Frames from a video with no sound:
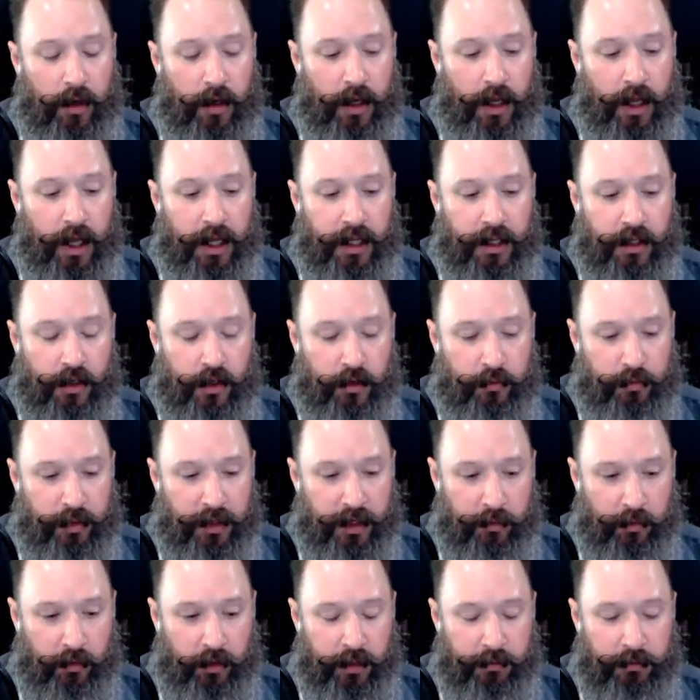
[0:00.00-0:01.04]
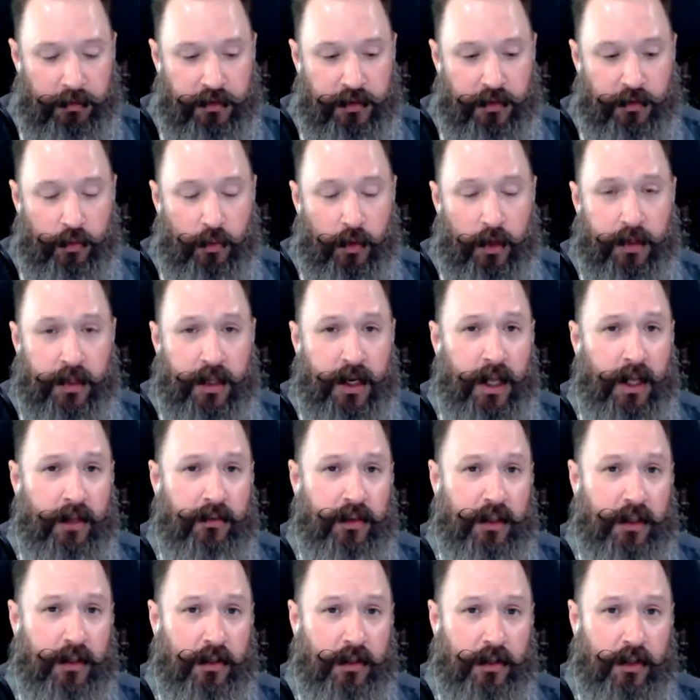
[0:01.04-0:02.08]
a good pinnable image is one that has
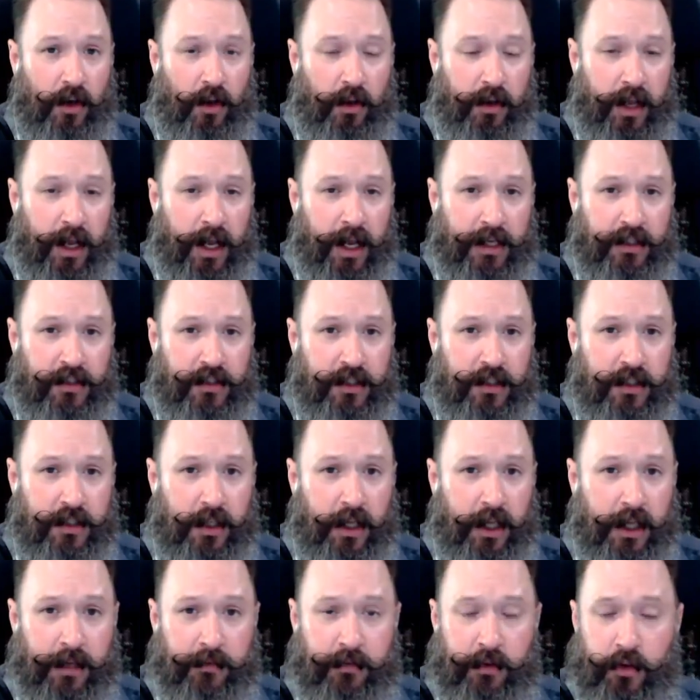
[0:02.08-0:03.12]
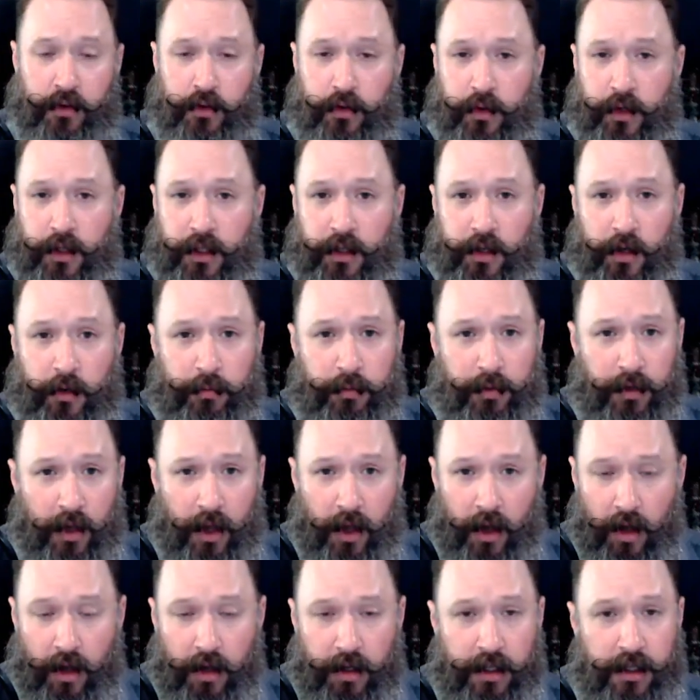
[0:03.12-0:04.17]
a good call to action. Like if you're doing your
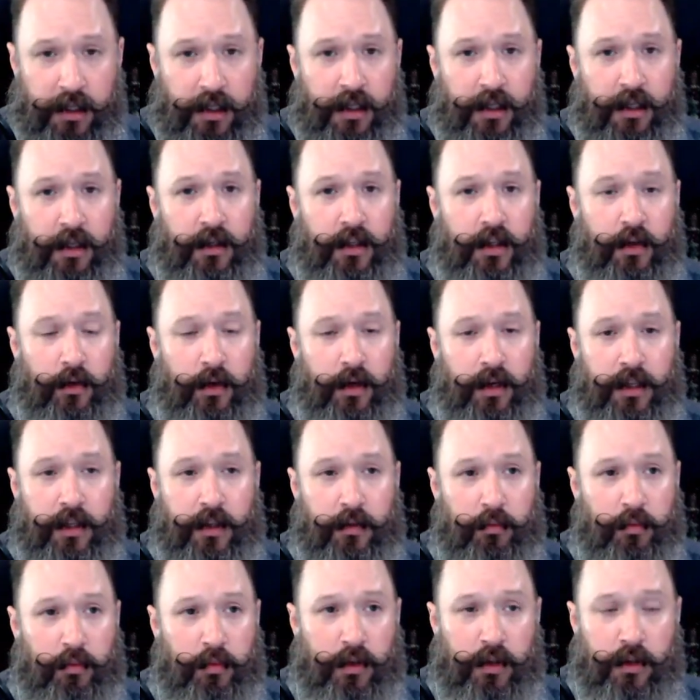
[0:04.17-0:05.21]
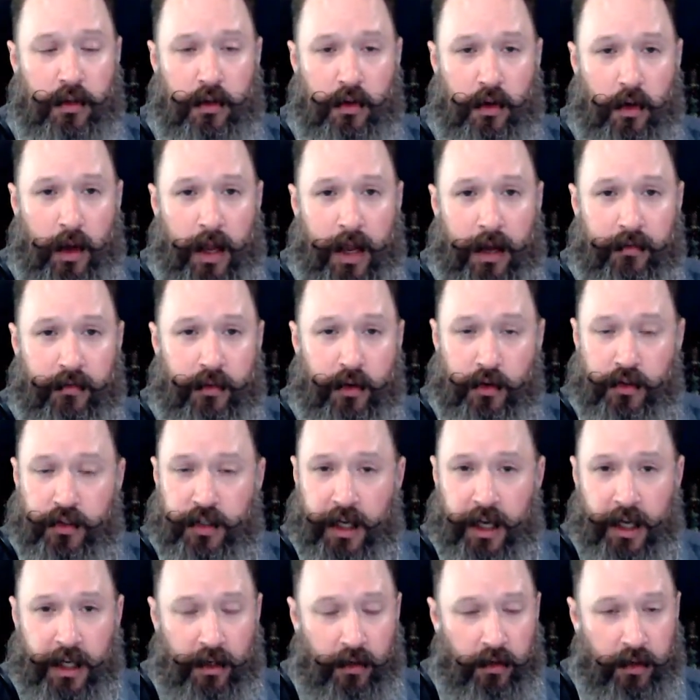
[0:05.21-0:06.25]
blog, you want to have your
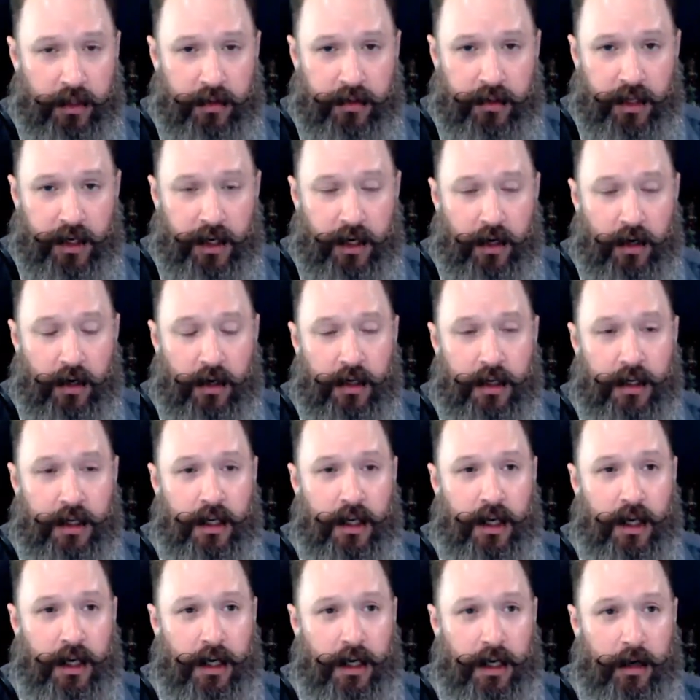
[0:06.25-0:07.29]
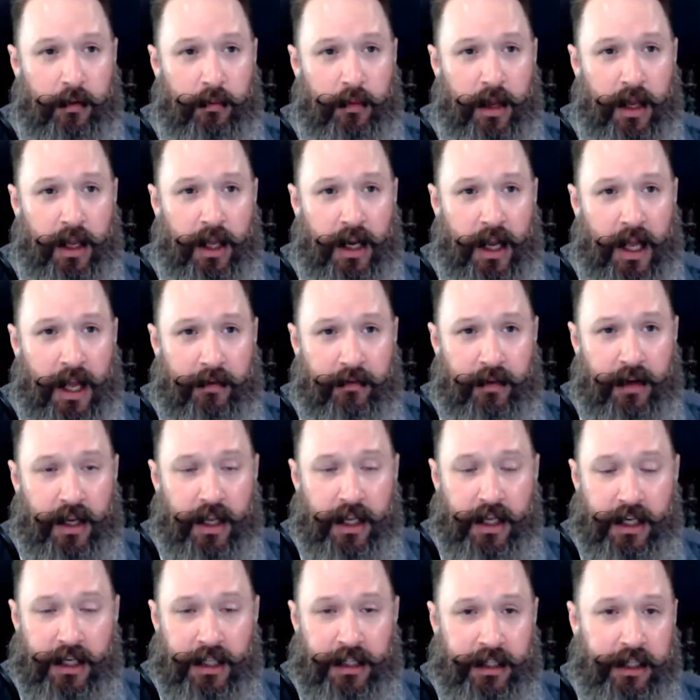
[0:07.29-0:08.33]
title in there and have it
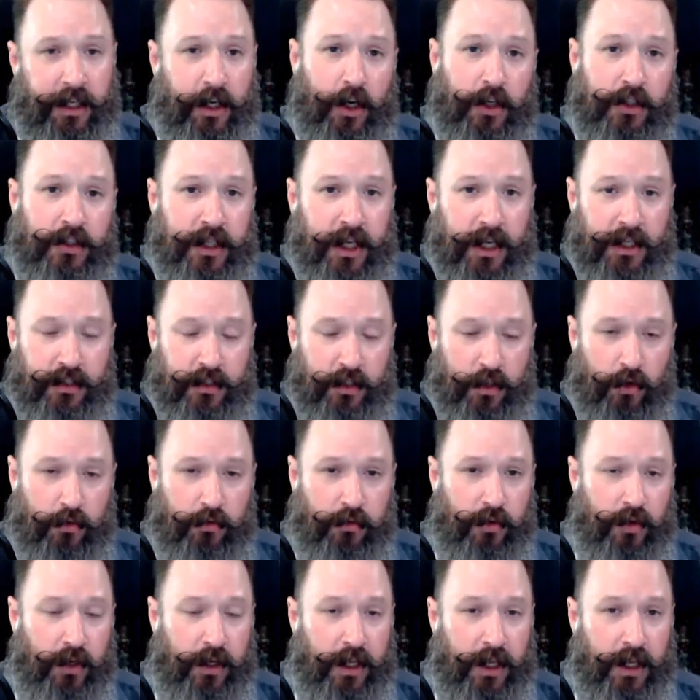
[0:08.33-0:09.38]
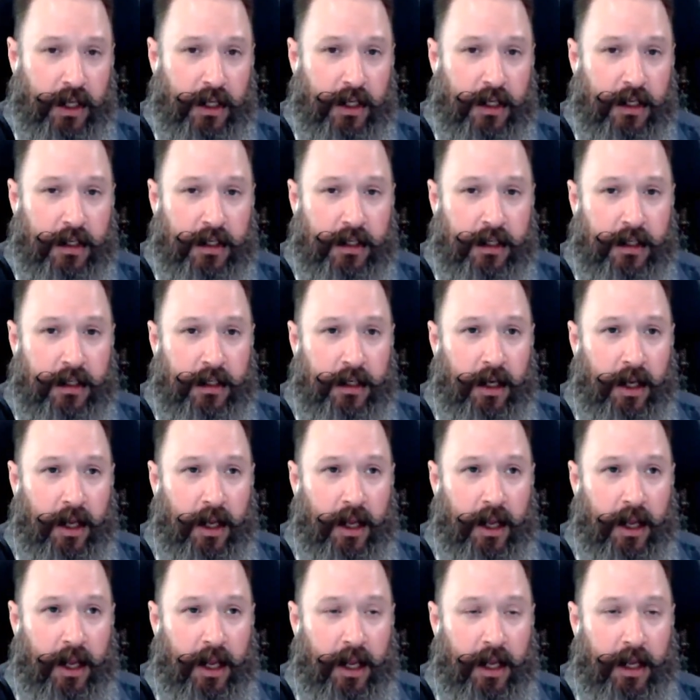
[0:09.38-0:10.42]
a clear text overlay.
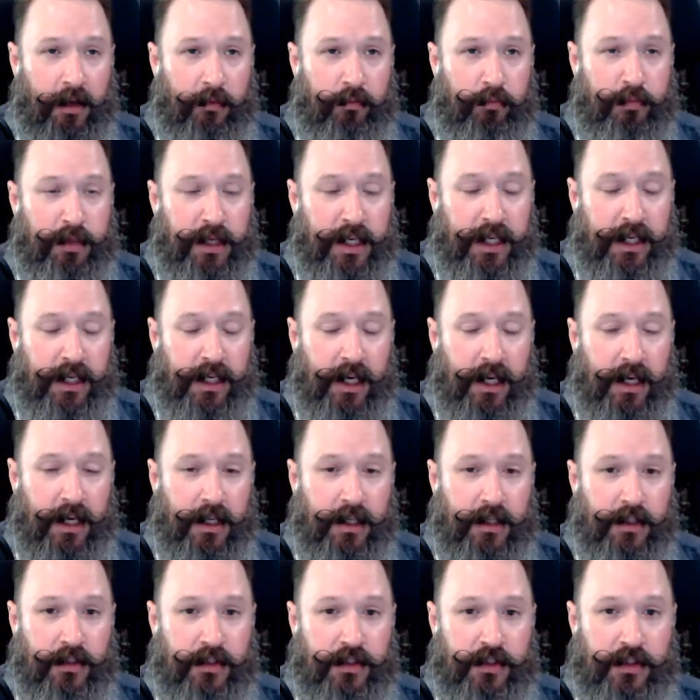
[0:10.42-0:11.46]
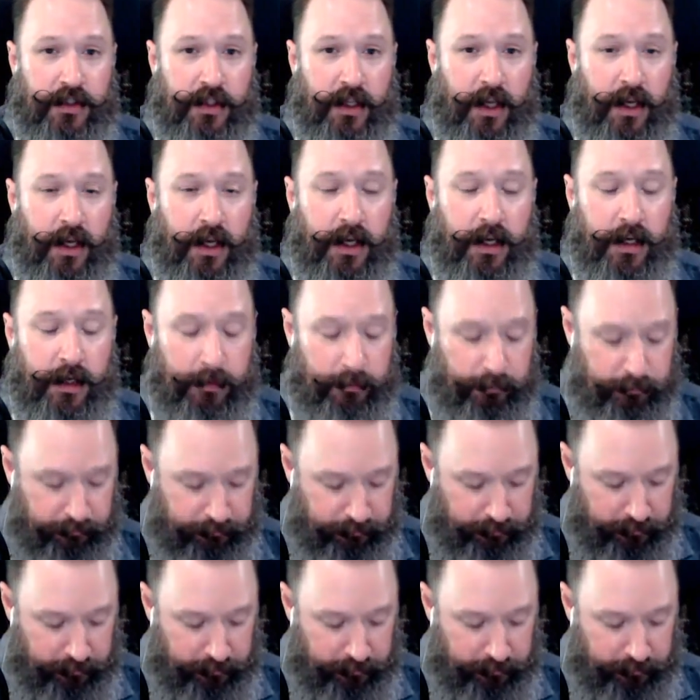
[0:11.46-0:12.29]
And because Pinterest,